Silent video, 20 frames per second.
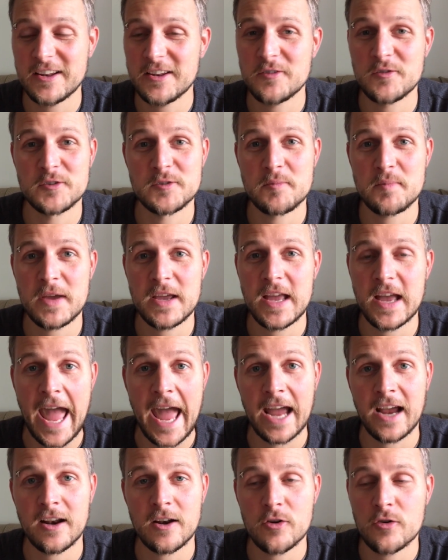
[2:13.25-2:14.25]
He was a big
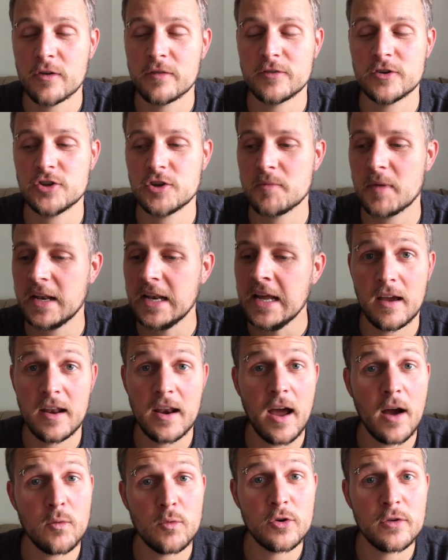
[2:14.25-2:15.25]
angler or fisherman,
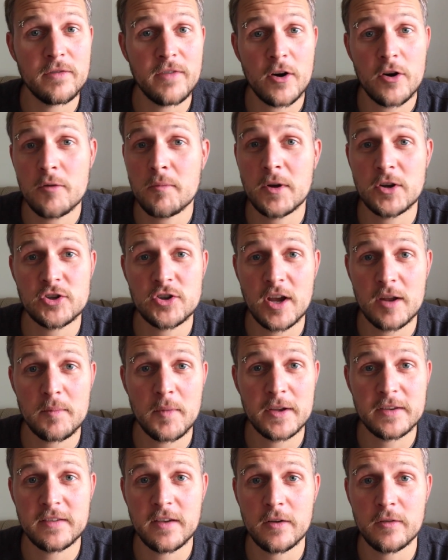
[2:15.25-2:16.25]
and I could very much get
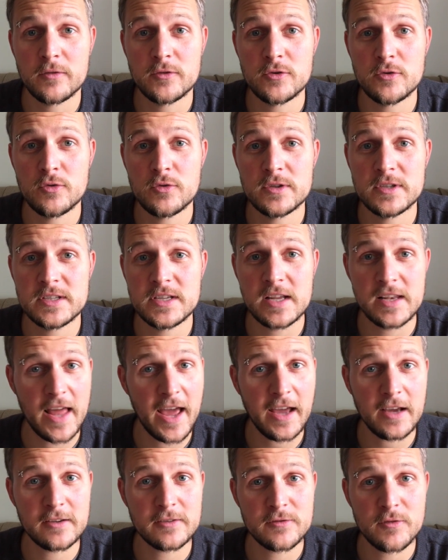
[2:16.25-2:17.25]
myself to steal
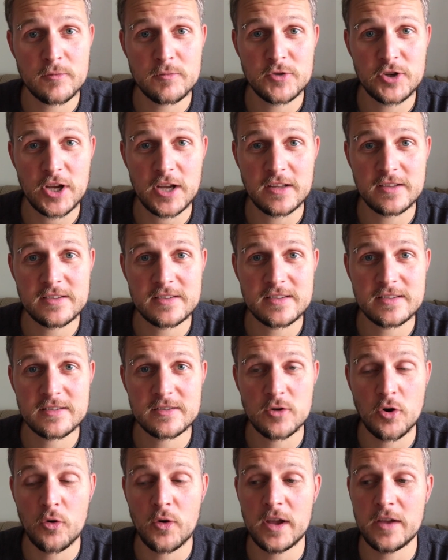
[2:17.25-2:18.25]
eggs from chickens.
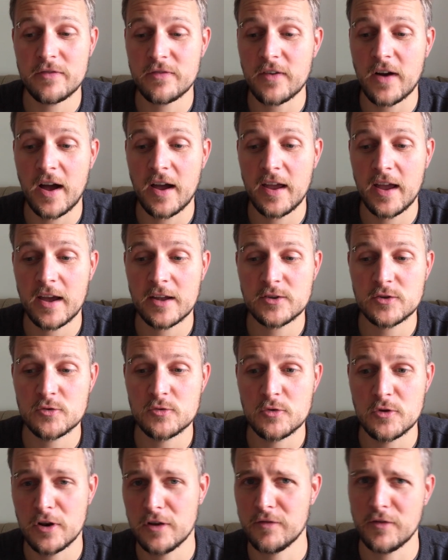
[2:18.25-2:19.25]
So if I had
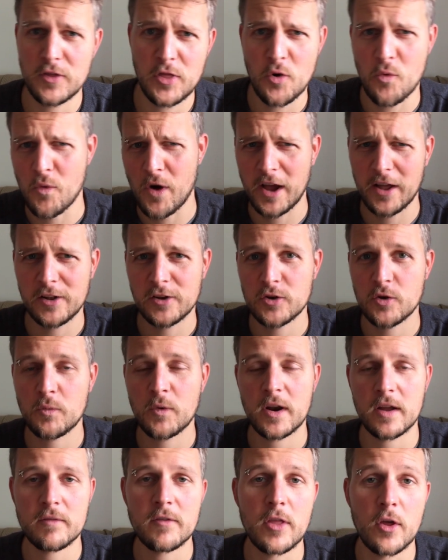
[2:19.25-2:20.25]
to live in the wild or
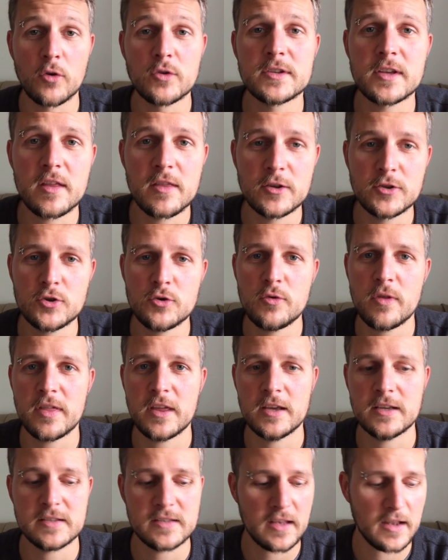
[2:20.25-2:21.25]
whatever, those are the two
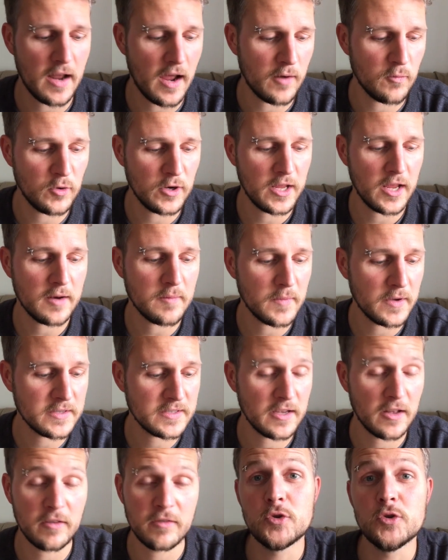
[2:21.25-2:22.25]
things that I would get
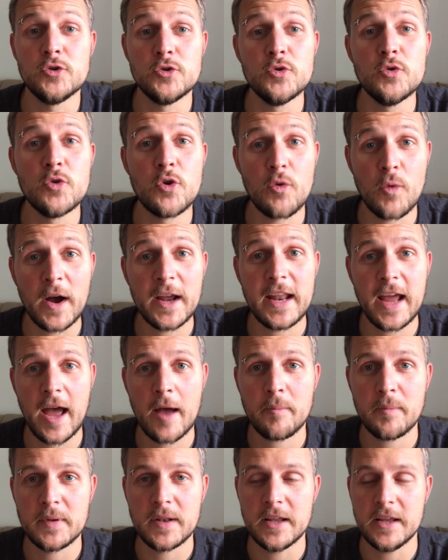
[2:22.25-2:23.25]
myself to do quite
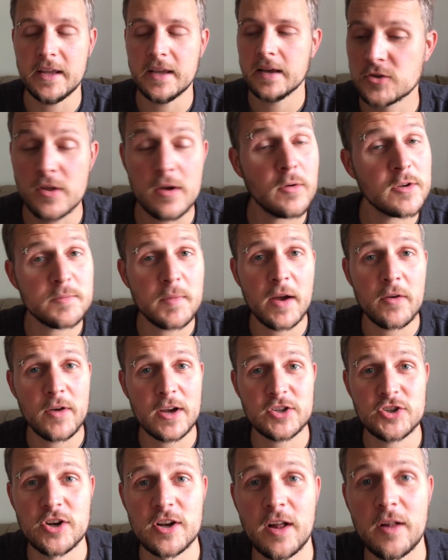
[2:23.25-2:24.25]
happily. So that was my
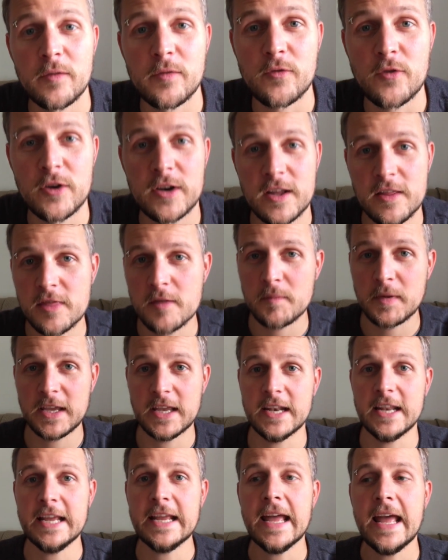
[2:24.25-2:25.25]
rationale for it in the
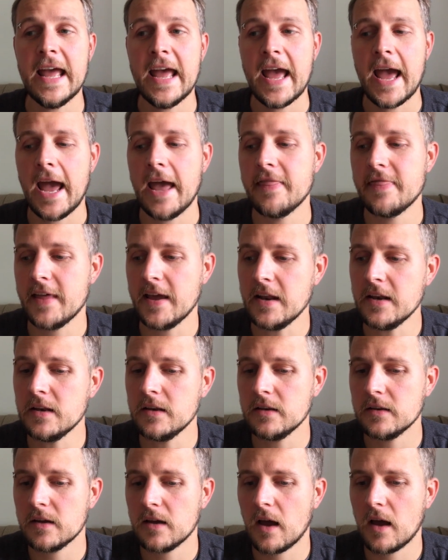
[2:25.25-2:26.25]
beginning. And
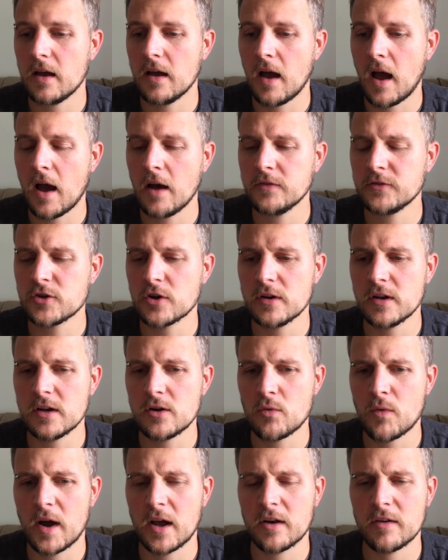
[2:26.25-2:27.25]
then after a
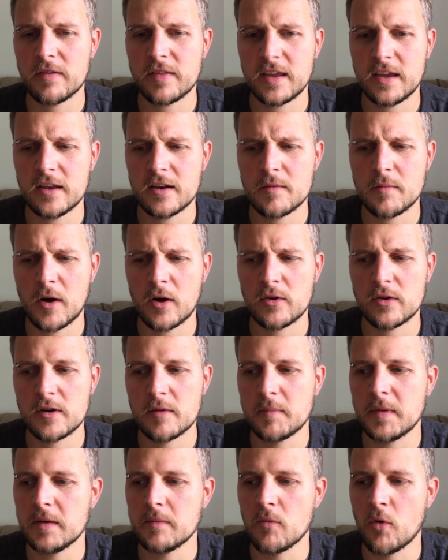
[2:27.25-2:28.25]
little while of thinking about it
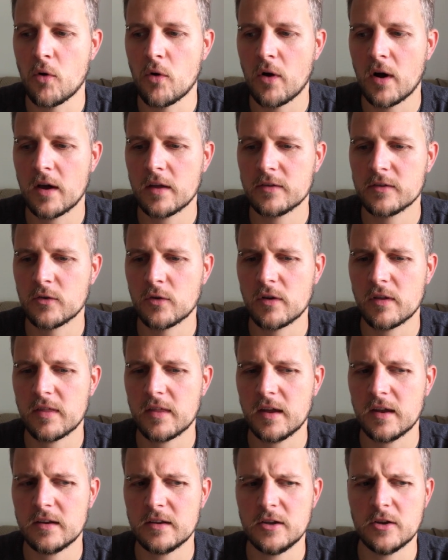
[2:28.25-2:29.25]
a bit more, I sort of
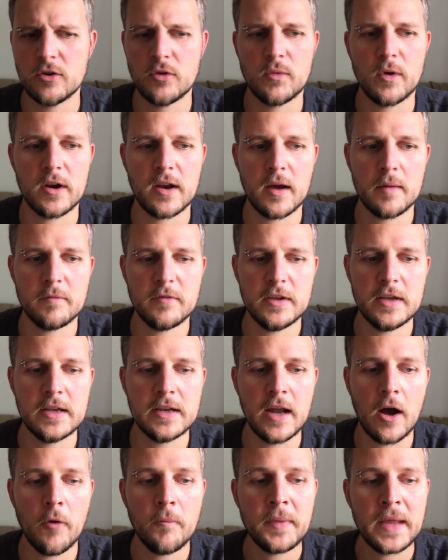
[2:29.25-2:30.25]
thought, you know what, I'm
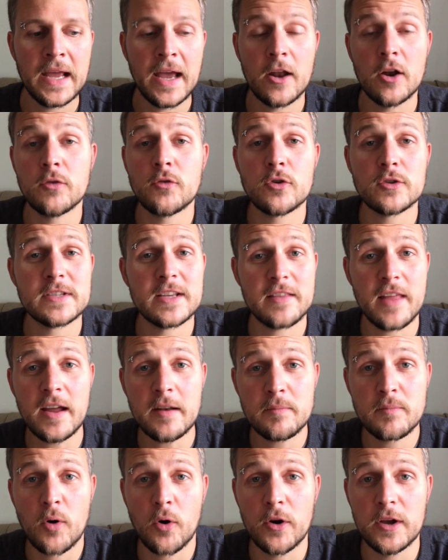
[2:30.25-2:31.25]
vegan now. And of course at
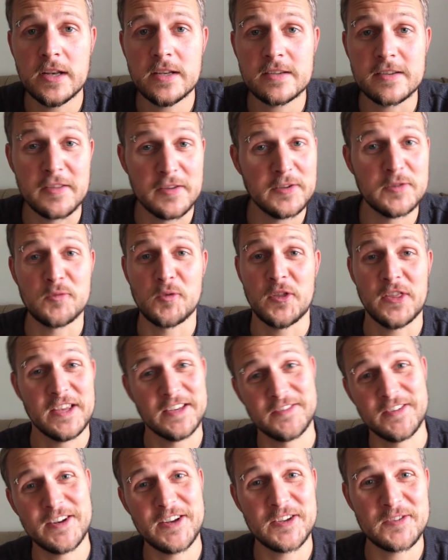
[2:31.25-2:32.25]
that point, and this is what
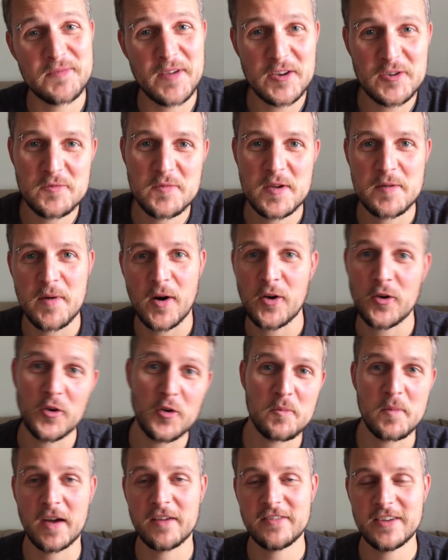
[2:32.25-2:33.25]
this video is meant to be about,
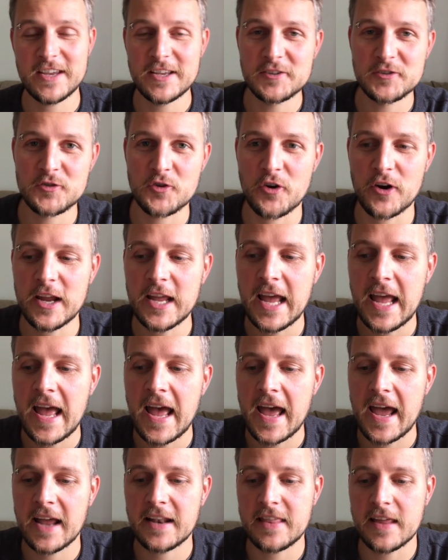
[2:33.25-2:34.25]
not my vegan story,
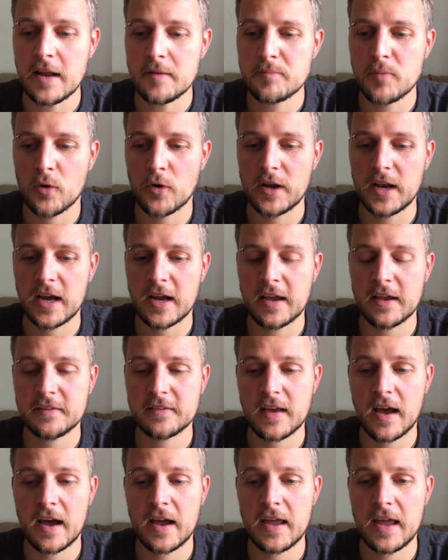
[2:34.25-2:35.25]
at that point I
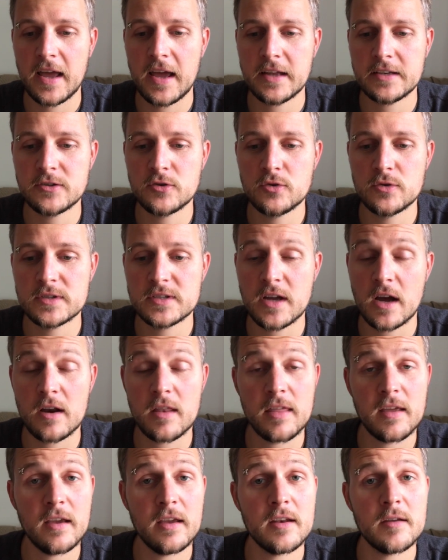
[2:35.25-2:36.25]
guess I had to start
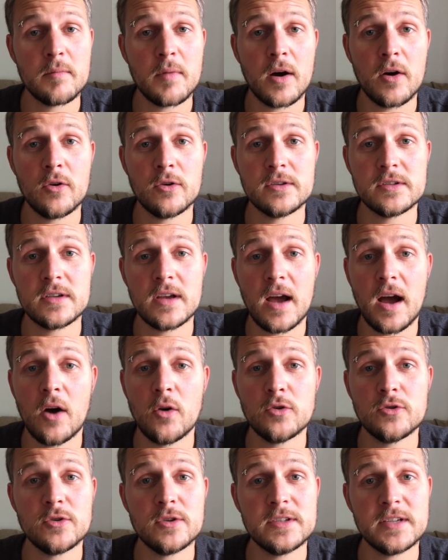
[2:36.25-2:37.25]
thinking about
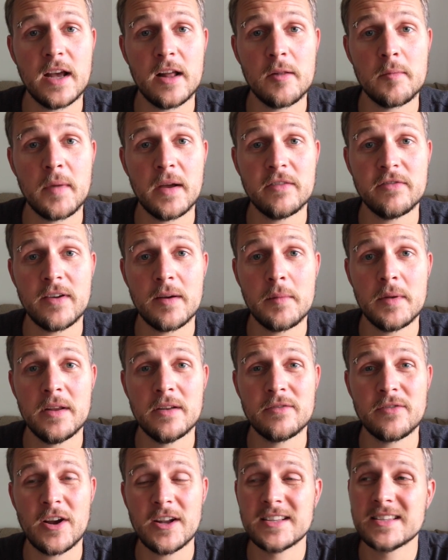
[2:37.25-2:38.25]
how to tell my family
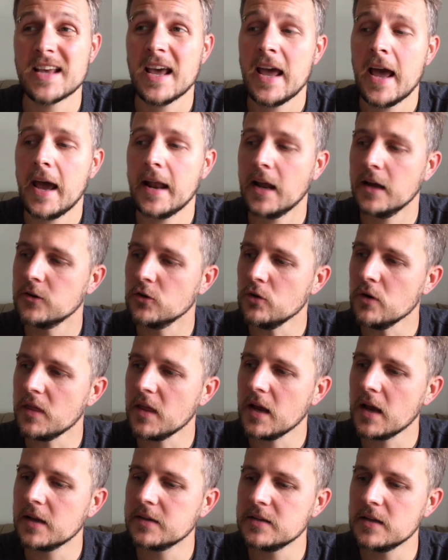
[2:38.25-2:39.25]
and friends. And I don't
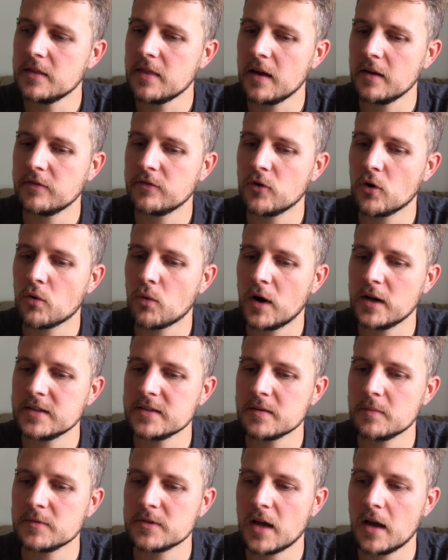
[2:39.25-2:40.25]
think I did that for quite
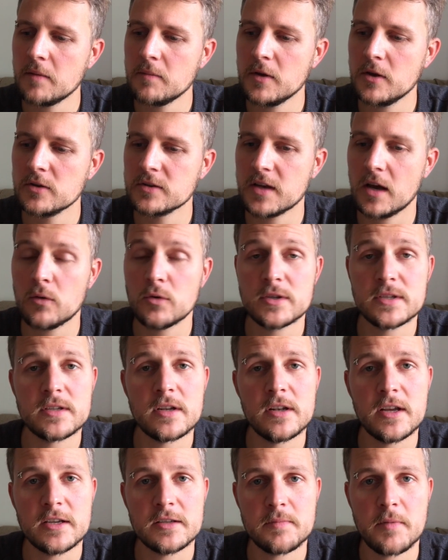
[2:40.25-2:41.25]
some time, because I was
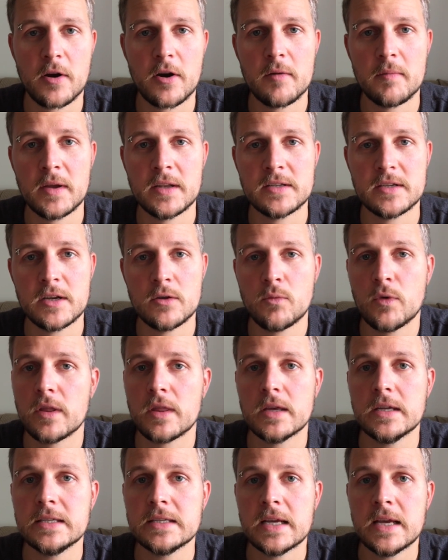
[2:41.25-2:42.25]
still experimenting
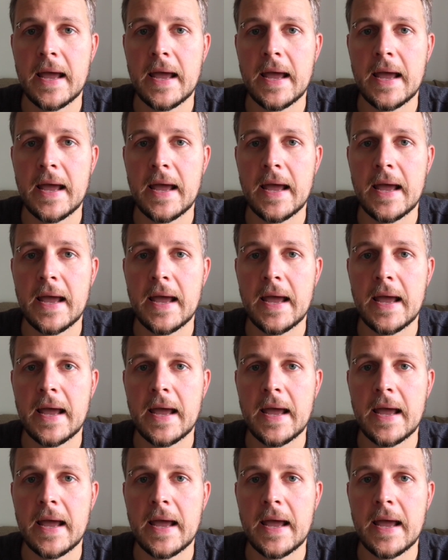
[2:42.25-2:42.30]
with it.